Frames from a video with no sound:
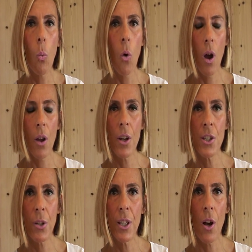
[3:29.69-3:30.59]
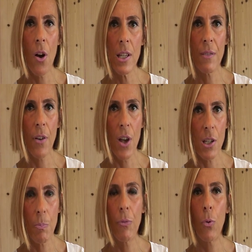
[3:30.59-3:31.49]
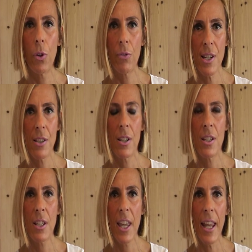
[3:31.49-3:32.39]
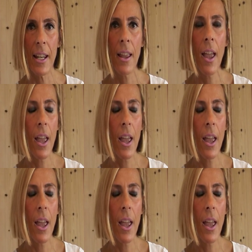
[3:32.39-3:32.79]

why I do the eyes first before the rest of the skin.